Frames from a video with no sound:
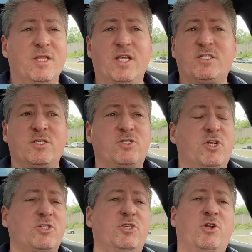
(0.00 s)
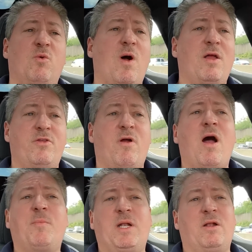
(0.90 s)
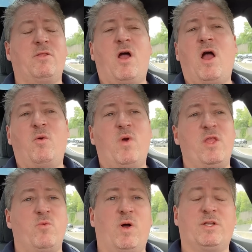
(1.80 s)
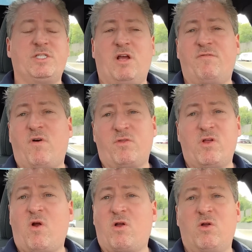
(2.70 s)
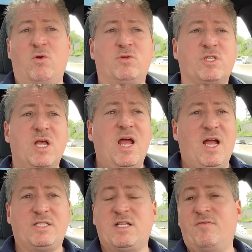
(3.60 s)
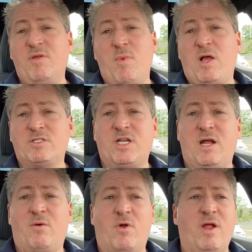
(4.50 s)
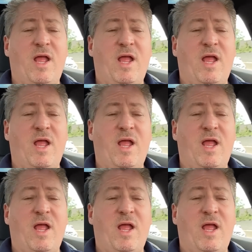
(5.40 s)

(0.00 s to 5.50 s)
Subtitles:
This is just, you're hopping out on the highway, you want to see how far the car goes at 70 miles an hour,